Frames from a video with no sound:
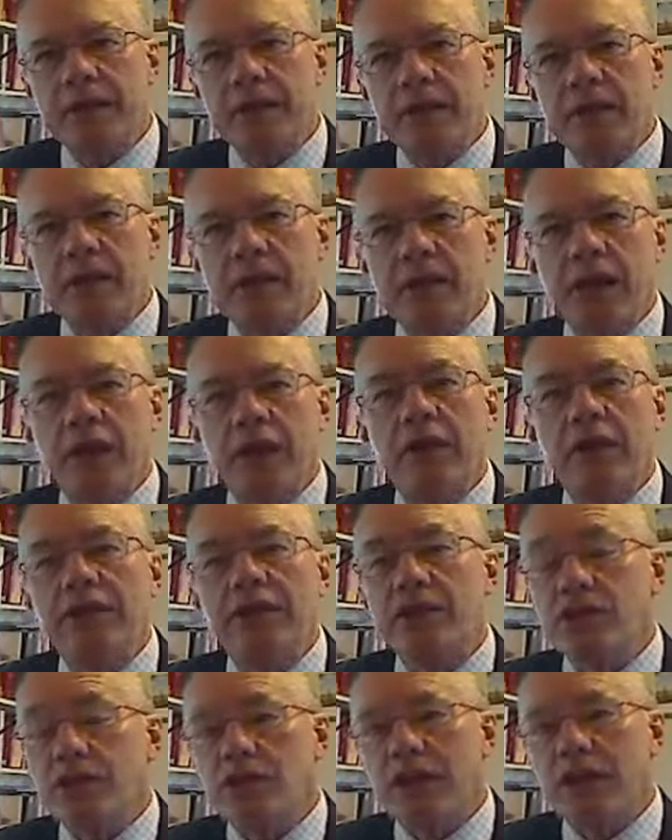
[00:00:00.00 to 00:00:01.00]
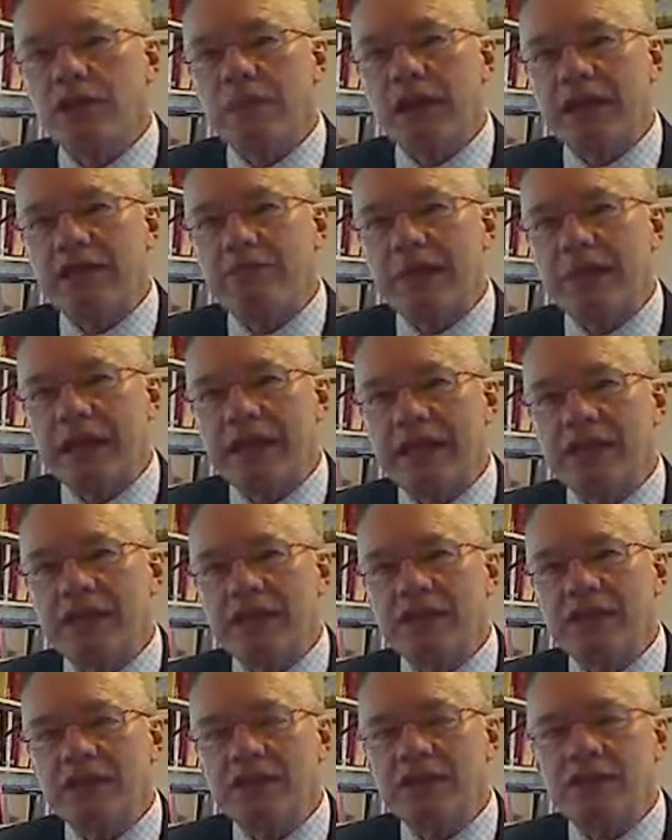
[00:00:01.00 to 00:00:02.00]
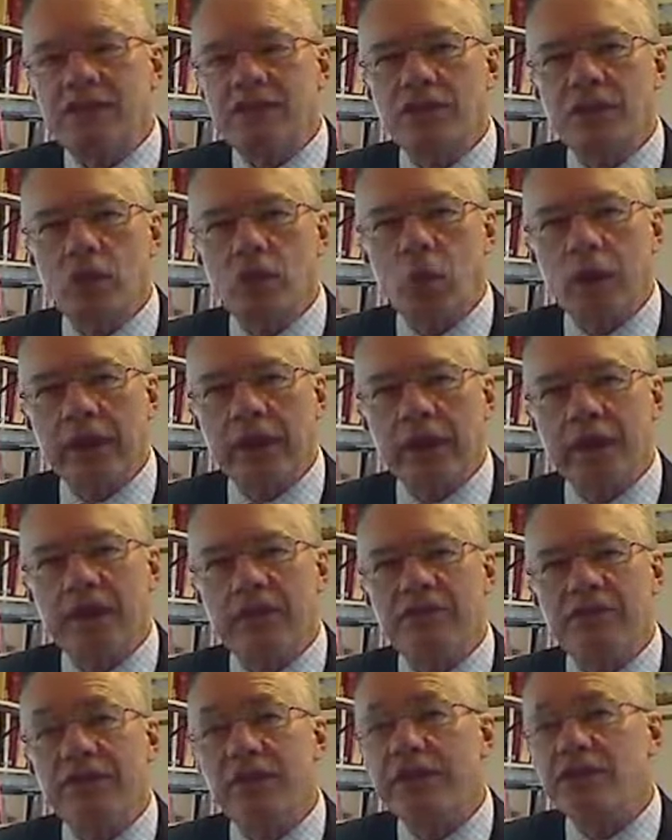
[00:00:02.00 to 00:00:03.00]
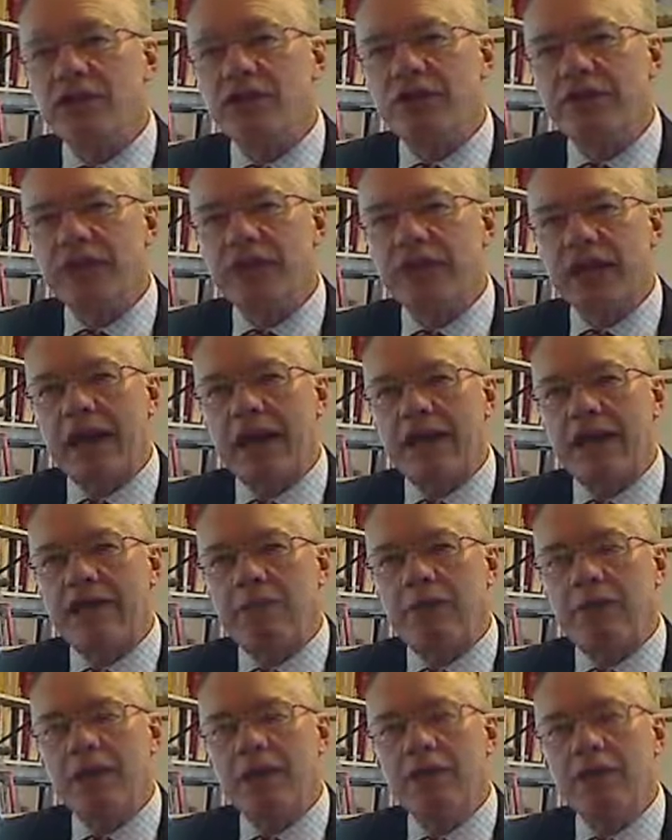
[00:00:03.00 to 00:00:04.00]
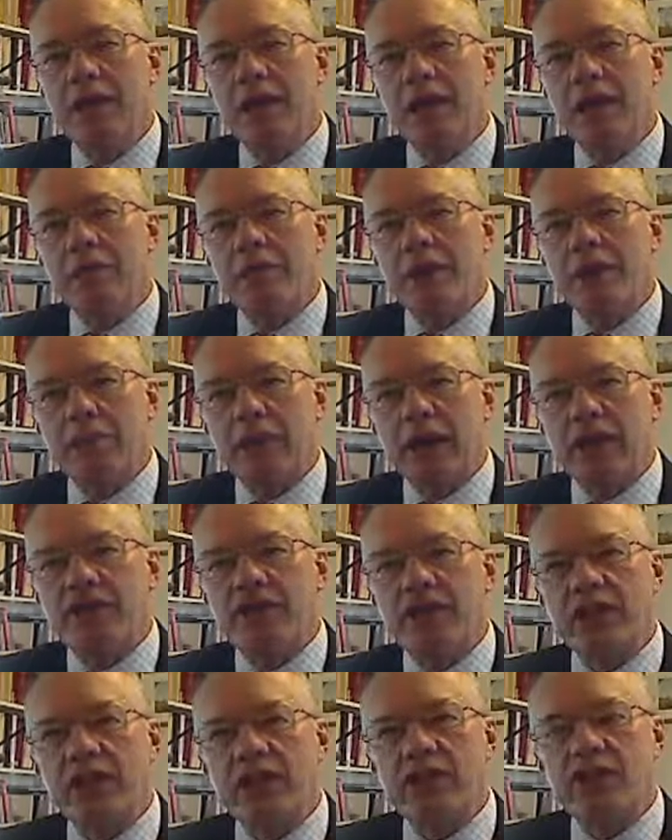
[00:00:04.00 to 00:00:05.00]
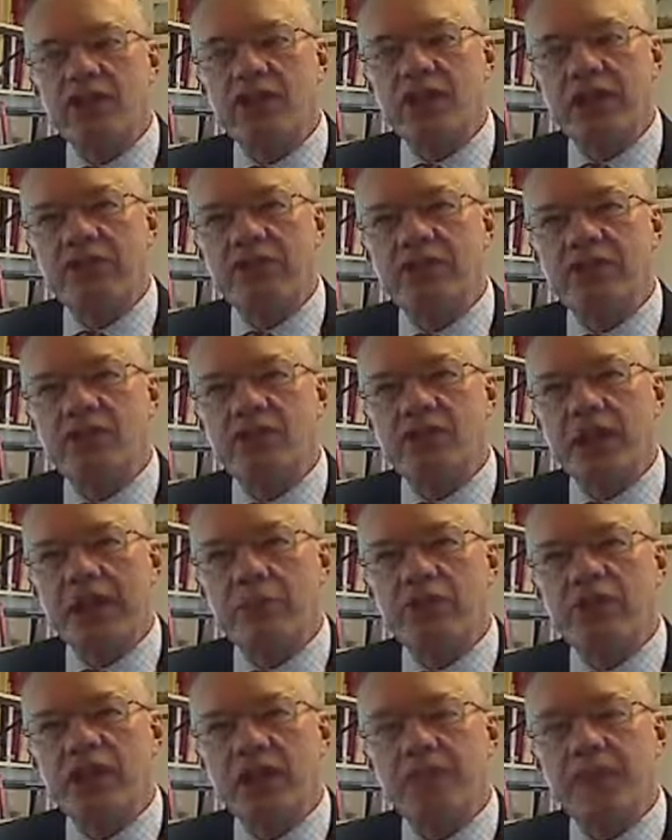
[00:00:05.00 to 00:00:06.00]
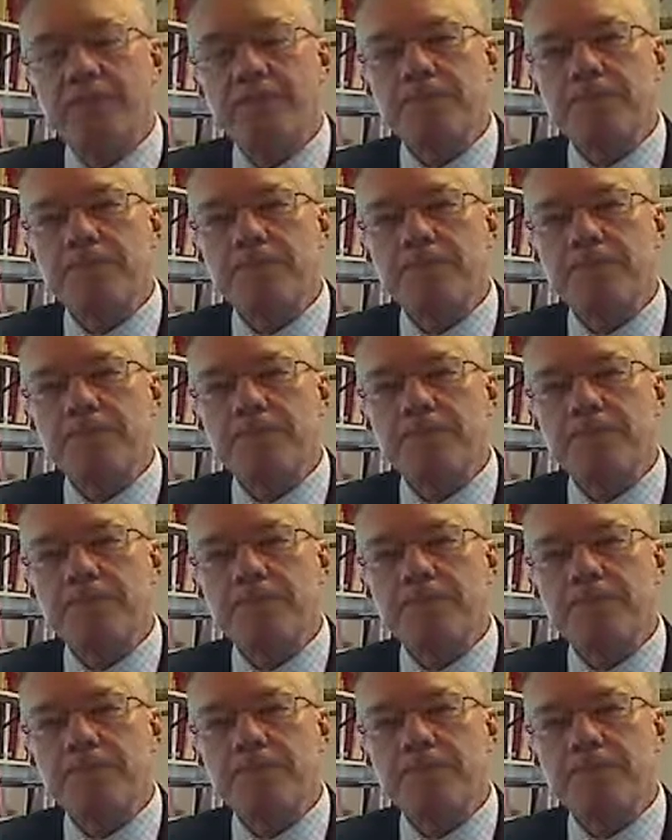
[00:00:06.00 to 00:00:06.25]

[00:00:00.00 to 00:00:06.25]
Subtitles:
Now, there's a lot of mathematics in this, so it's not quite like a philosophical argument, but it basically achieves the same thing.